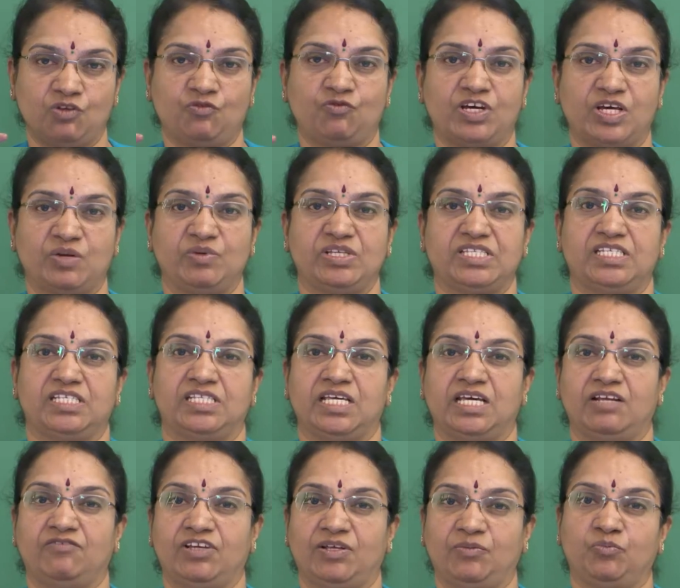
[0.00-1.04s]
of R B C, they
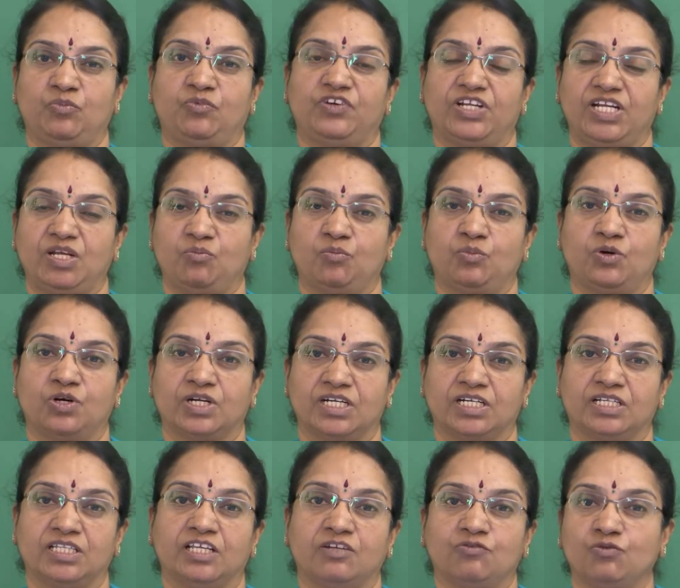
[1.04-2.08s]
are very important,
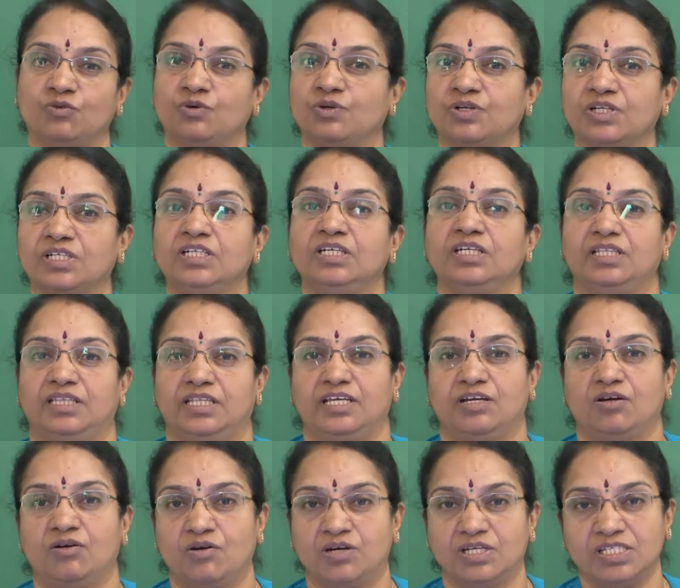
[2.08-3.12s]
therefore they
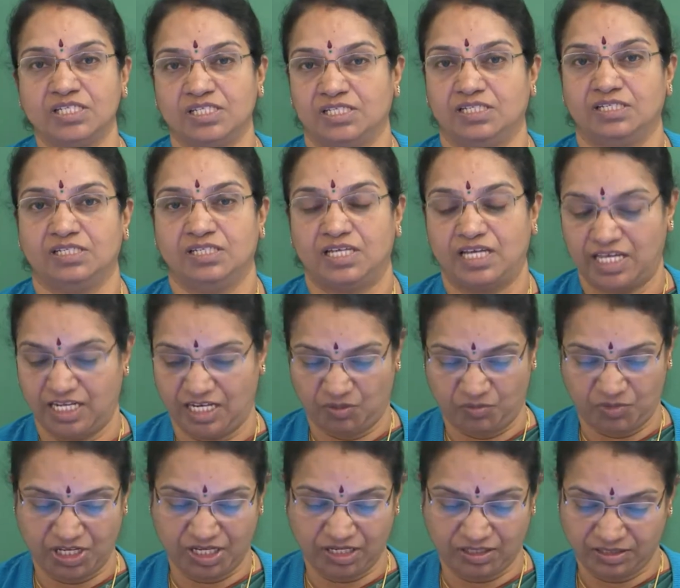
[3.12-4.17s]
cause
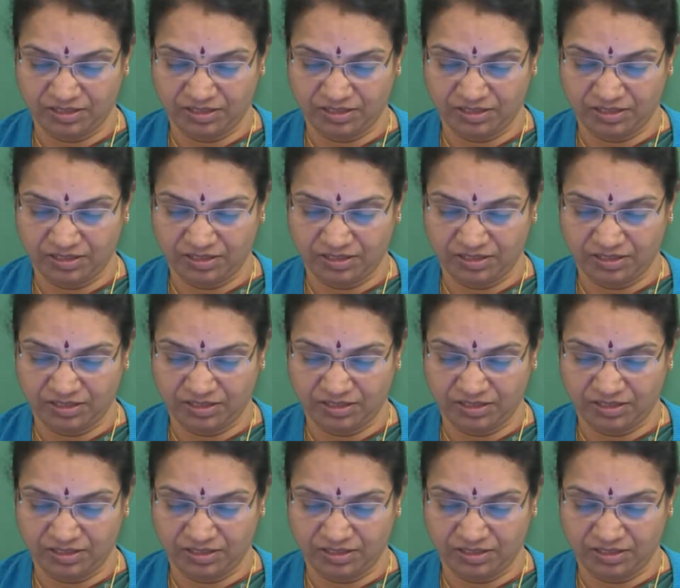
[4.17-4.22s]
anemia.